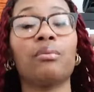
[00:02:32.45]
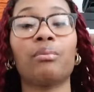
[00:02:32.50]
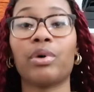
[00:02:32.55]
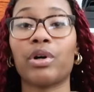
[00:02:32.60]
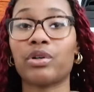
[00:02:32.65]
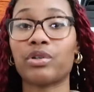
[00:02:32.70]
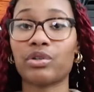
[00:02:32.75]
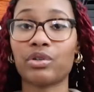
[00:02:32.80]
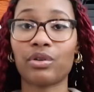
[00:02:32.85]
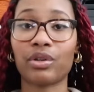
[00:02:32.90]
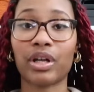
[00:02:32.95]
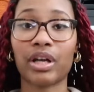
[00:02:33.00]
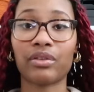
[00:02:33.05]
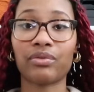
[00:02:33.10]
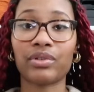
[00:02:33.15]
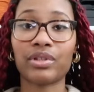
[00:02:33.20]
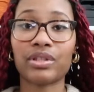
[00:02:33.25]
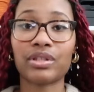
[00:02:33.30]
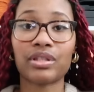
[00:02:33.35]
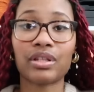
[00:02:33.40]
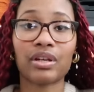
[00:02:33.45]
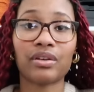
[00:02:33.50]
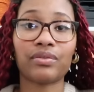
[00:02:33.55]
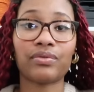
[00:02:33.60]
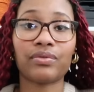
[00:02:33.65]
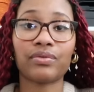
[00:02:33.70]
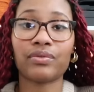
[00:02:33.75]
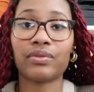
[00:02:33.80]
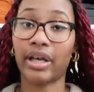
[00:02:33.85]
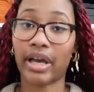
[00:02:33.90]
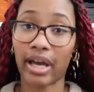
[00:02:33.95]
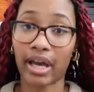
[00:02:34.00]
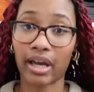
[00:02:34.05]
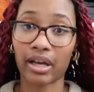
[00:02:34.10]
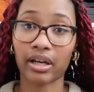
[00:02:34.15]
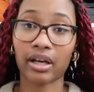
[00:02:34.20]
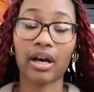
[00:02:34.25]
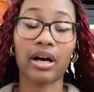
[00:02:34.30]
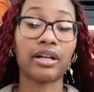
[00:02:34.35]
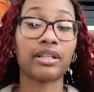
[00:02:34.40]
personal life and stuff,
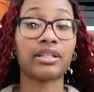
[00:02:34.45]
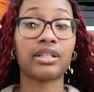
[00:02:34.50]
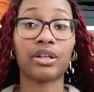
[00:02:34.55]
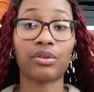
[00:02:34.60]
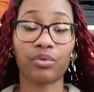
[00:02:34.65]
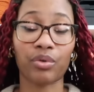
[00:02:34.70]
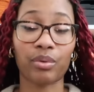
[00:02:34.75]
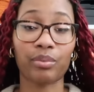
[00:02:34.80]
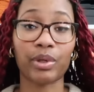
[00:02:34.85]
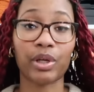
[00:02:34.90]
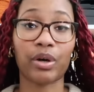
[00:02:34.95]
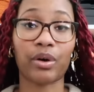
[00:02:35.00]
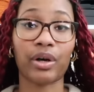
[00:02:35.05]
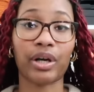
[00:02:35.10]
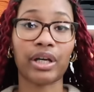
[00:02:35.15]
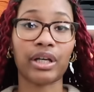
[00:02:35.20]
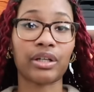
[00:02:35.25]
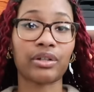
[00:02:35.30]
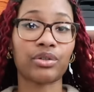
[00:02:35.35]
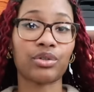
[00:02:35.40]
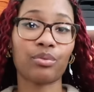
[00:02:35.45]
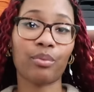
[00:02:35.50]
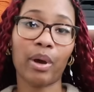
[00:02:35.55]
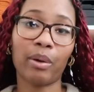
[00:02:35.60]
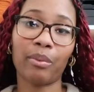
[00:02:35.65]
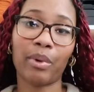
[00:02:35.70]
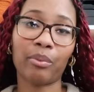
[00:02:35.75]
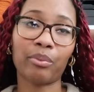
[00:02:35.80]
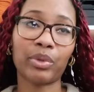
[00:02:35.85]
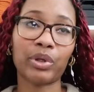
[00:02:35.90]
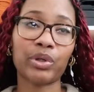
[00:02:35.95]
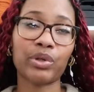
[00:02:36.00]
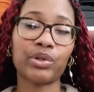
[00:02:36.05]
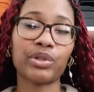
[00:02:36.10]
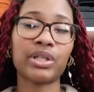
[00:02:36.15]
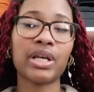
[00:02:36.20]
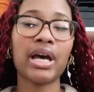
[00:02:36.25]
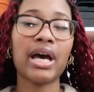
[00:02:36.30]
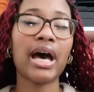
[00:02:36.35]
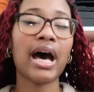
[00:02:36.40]
that content will be going to my
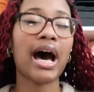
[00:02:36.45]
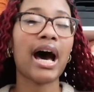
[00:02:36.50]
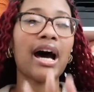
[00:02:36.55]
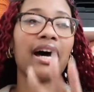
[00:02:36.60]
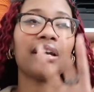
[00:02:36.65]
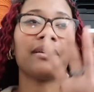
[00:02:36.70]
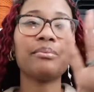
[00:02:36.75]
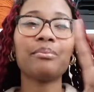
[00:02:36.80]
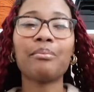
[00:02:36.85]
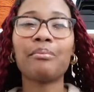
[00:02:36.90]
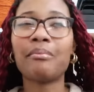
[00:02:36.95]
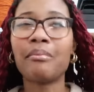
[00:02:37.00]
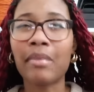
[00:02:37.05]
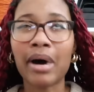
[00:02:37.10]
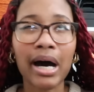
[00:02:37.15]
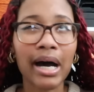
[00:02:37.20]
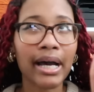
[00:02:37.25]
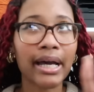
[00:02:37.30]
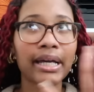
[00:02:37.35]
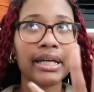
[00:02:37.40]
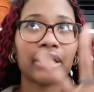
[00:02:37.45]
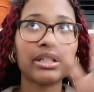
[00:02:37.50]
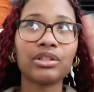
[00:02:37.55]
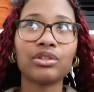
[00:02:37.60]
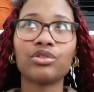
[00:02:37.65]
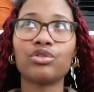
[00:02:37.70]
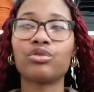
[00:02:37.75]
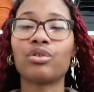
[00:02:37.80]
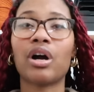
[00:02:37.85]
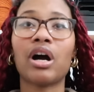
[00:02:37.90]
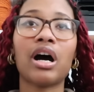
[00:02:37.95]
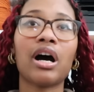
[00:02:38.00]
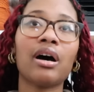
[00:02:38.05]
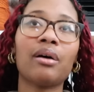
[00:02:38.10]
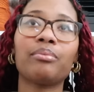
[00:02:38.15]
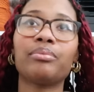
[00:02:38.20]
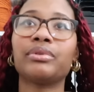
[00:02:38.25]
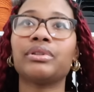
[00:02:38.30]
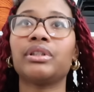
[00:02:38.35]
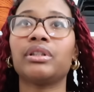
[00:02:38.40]
members. I might
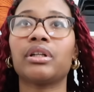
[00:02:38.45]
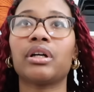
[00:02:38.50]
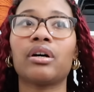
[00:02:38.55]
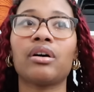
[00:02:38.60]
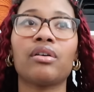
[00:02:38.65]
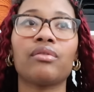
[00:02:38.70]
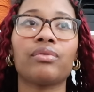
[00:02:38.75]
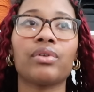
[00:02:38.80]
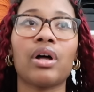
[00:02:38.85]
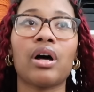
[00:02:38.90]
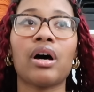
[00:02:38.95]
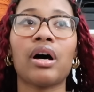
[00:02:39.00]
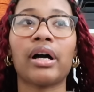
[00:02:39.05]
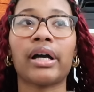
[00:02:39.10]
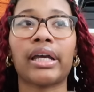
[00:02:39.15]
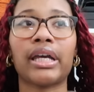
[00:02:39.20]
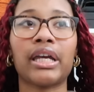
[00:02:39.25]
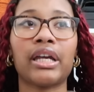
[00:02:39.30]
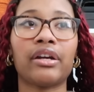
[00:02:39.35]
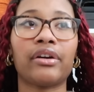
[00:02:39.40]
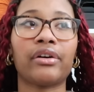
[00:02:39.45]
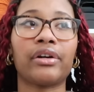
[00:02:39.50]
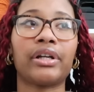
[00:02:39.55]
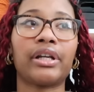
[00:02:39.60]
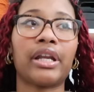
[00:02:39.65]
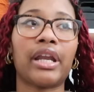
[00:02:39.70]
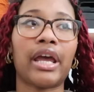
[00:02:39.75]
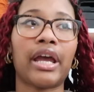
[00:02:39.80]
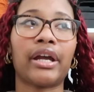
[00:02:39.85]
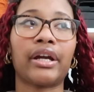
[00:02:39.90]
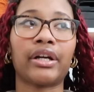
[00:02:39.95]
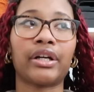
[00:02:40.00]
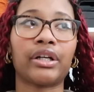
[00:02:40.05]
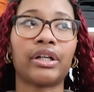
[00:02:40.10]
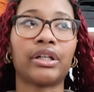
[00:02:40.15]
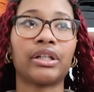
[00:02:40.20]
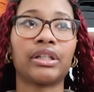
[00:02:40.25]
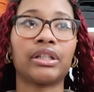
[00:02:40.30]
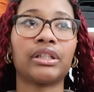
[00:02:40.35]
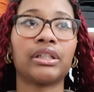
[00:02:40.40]
drop, you know, a vlog here and
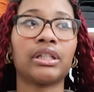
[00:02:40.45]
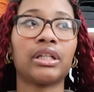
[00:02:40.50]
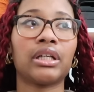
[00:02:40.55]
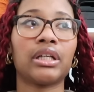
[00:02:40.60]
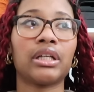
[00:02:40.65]
there,